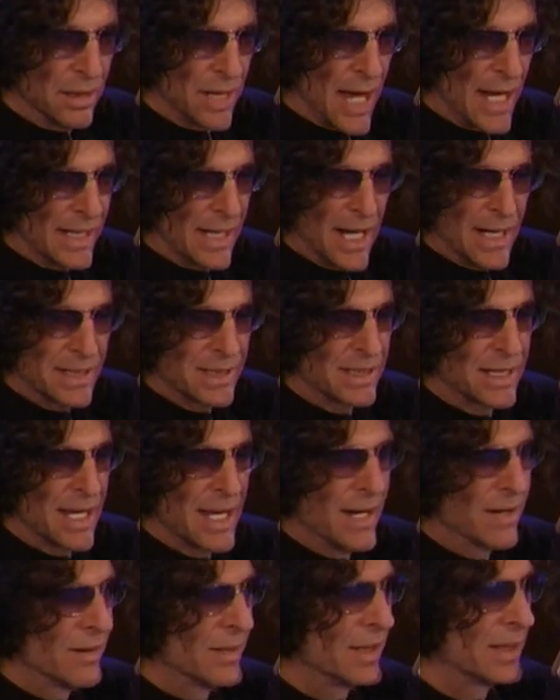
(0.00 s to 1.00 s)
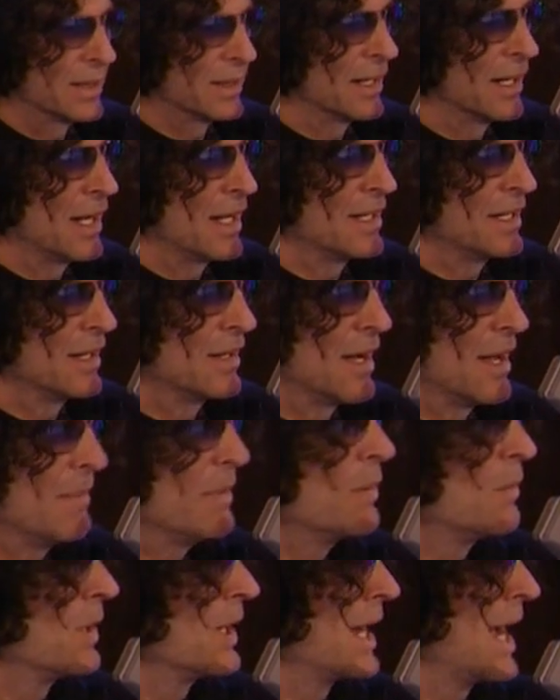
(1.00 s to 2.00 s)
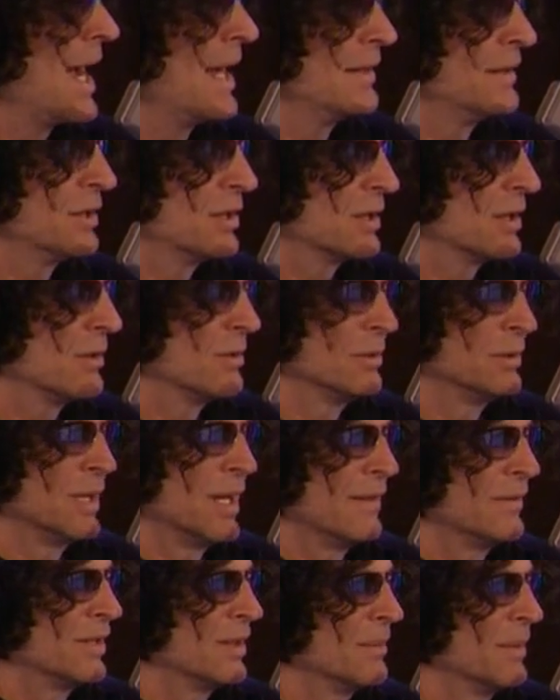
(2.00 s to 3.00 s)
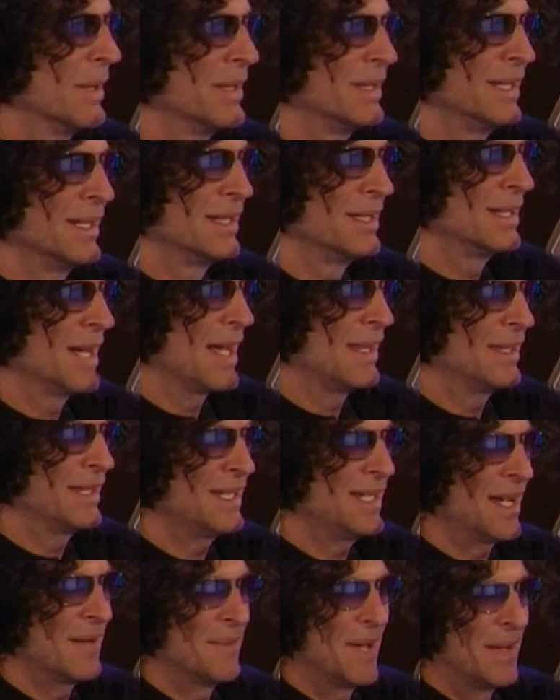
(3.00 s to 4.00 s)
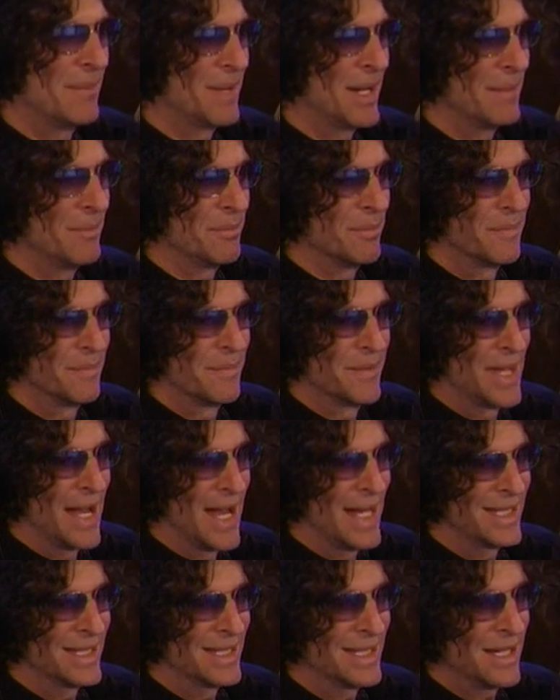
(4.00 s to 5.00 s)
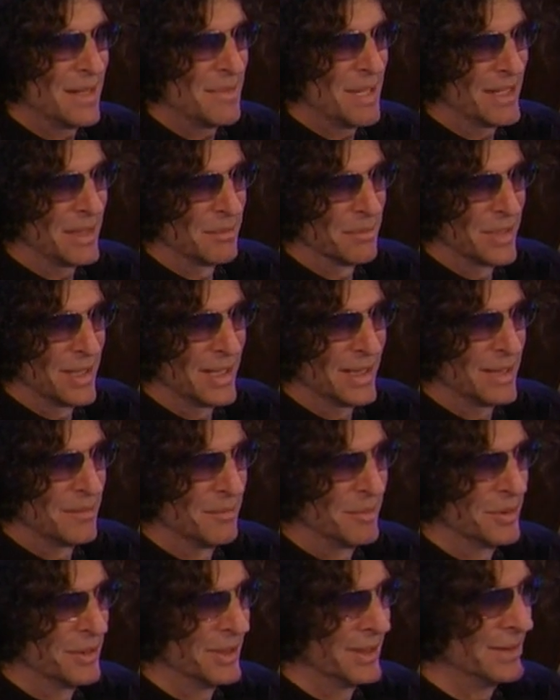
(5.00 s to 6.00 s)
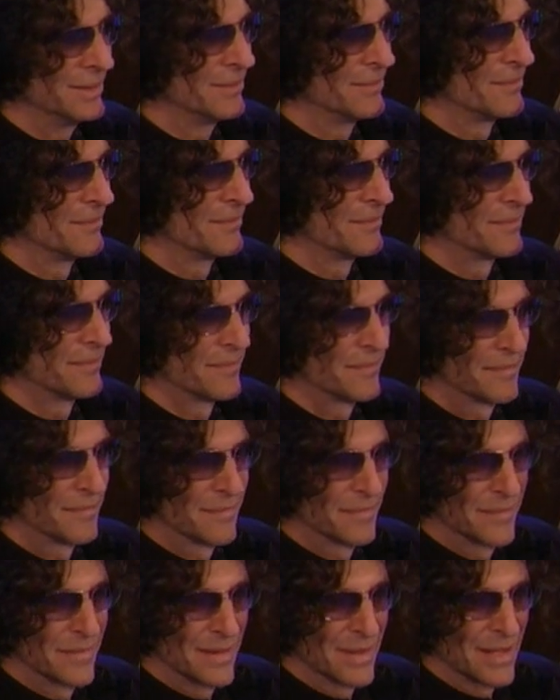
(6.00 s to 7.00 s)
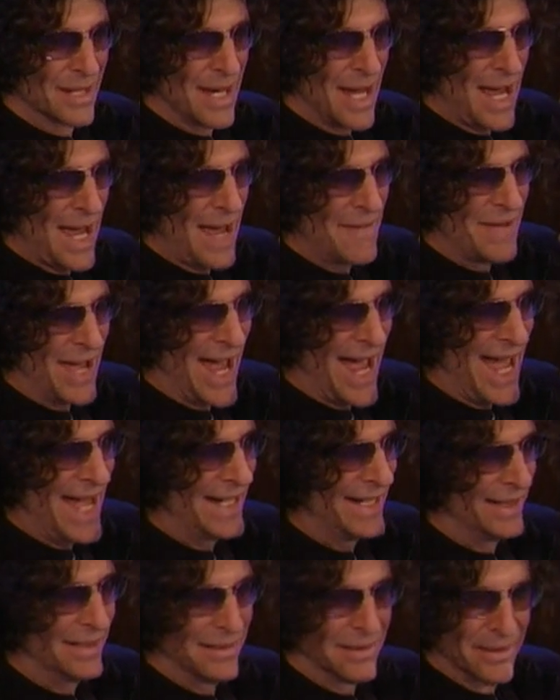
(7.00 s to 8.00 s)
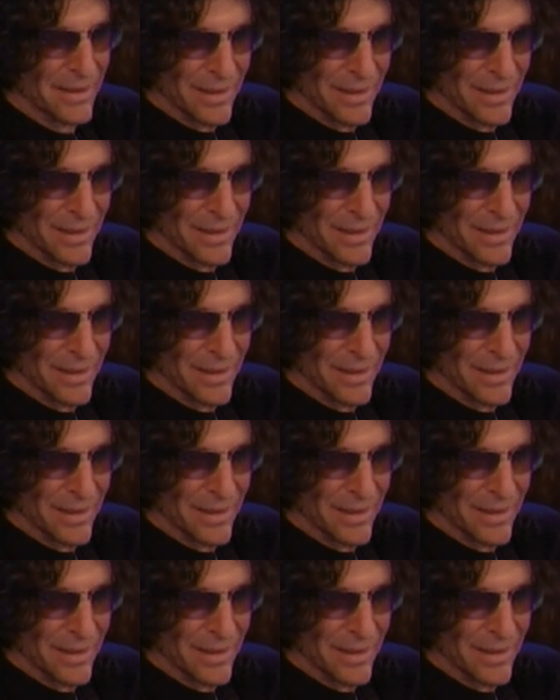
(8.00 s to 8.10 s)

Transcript: I got to say, Eric, you know, I'm the one guy on the show who loves you, but I think I'm at the breaking point. I have had it.